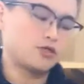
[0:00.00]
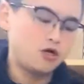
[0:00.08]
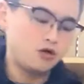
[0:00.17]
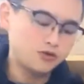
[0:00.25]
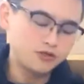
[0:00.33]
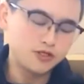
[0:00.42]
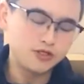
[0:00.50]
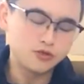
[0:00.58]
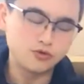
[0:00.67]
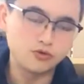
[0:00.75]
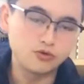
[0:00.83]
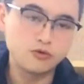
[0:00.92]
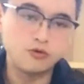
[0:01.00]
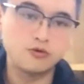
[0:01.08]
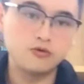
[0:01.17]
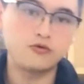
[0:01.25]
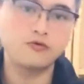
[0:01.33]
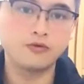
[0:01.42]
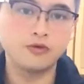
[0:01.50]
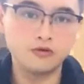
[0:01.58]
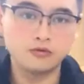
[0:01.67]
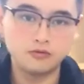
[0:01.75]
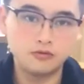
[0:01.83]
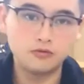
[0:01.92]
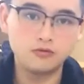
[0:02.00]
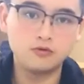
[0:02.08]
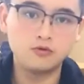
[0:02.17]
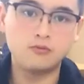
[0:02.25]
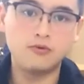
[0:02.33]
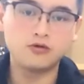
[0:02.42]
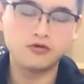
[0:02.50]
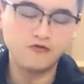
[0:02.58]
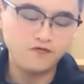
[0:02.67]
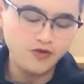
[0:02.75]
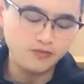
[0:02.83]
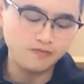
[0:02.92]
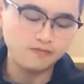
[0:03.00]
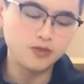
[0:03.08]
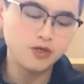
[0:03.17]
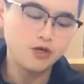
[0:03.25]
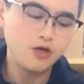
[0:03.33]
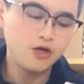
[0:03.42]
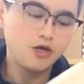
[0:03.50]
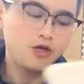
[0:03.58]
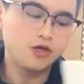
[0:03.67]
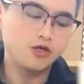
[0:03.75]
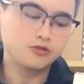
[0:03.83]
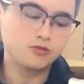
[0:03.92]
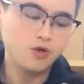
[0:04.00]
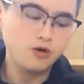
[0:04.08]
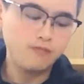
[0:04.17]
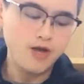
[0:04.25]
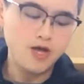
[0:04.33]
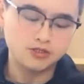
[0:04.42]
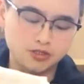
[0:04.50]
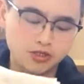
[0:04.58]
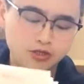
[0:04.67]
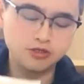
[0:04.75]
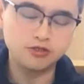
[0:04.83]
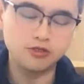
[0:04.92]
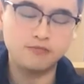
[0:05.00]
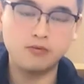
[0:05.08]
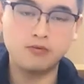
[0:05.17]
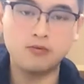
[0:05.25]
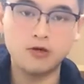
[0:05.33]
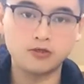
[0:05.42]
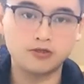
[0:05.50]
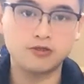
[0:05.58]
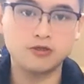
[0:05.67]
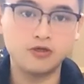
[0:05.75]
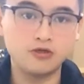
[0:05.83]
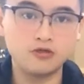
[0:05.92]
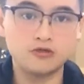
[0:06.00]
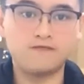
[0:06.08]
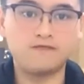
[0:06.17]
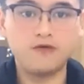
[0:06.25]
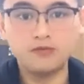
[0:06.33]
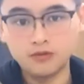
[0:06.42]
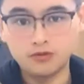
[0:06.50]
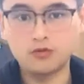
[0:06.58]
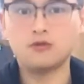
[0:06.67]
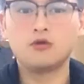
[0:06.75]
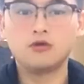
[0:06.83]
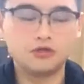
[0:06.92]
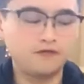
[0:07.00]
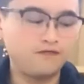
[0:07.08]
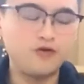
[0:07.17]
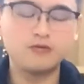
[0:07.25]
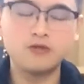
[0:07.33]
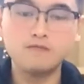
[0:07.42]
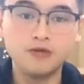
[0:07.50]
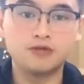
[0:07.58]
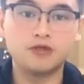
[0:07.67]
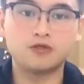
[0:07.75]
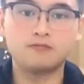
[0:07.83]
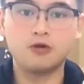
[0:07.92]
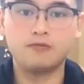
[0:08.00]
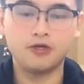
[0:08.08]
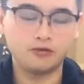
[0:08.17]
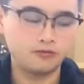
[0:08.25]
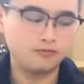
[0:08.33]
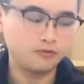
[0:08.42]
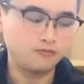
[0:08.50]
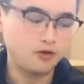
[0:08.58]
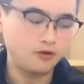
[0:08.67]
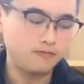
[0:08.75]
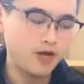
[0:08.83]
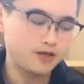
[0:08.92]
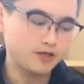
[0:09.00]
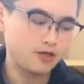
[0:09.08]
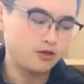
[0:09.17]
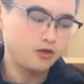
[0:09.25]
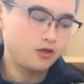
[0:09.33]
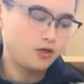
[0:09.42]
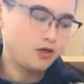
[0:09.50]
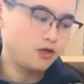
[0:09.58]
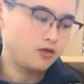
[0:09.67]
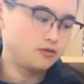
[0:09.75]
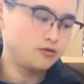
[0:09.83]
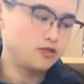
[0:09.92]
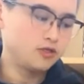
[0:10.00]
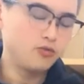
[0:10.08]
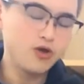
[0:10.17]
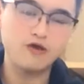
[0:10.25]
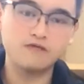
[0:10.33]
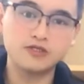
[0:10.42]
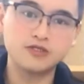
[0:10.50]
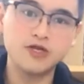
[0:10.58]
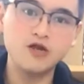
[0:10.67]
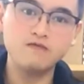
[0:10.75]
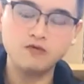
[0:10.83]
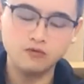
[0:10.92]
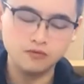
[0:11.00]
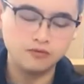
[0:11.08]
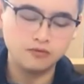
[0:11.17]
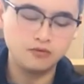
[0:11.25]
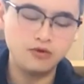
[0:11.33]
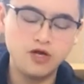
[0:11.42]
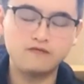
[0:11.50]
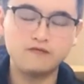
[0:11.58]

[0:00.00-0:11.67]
packed. It's a paperworks. It is a fit. Is 15 pieces per bag per pack, and we have seven kind of film here. I can show you here.